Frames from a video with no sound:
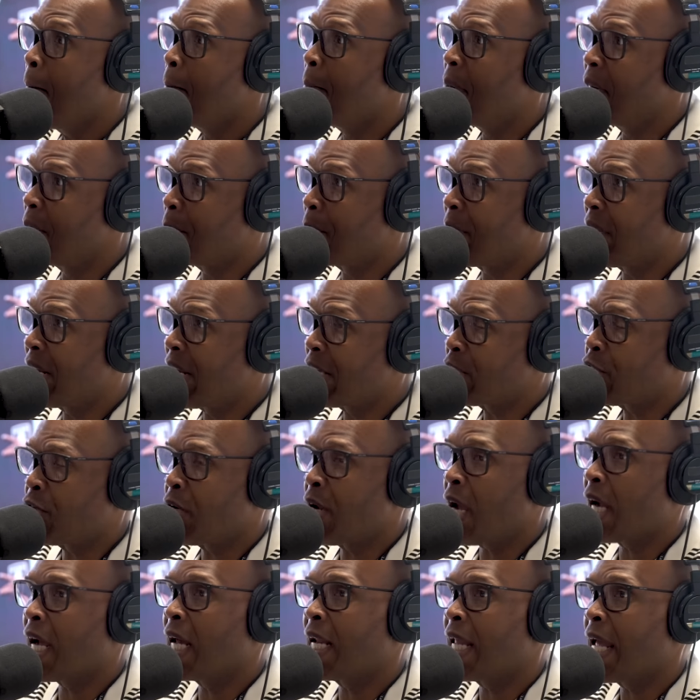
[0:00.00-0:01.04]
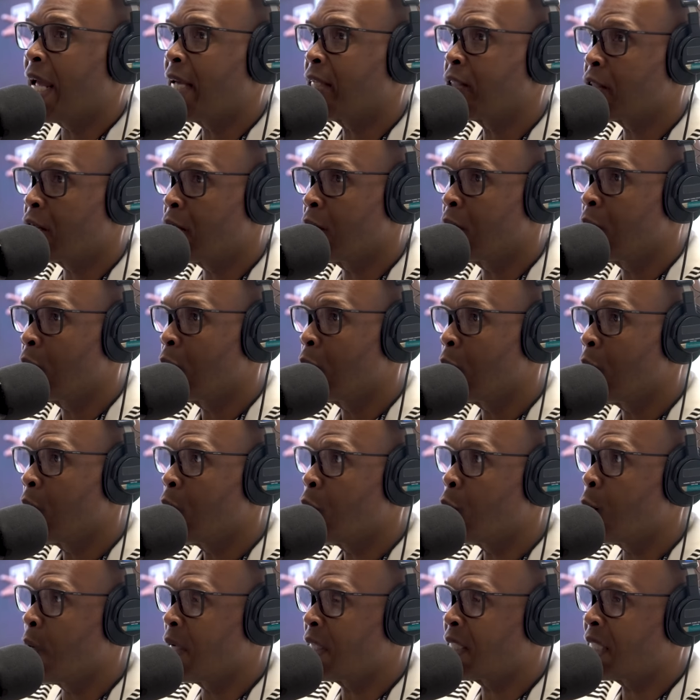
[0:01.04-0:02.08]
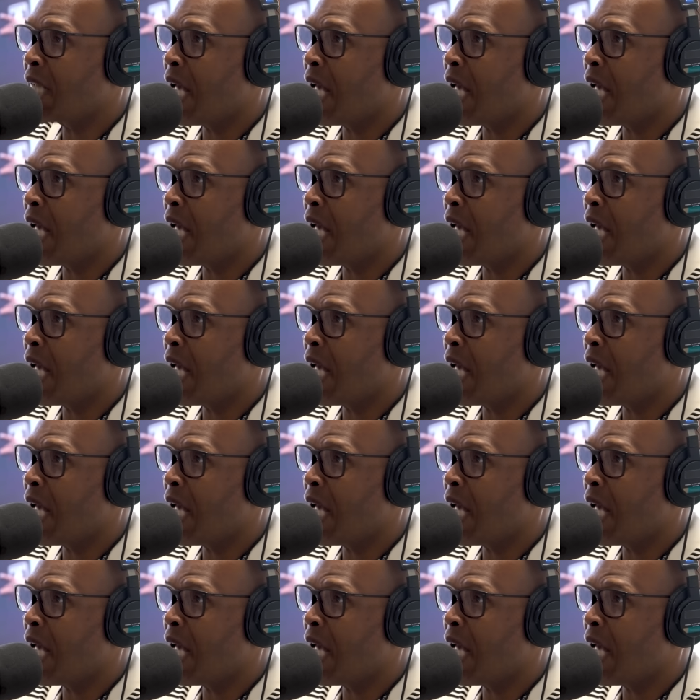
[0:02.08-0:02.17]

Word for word: But being that you're here, I gotta ask you. With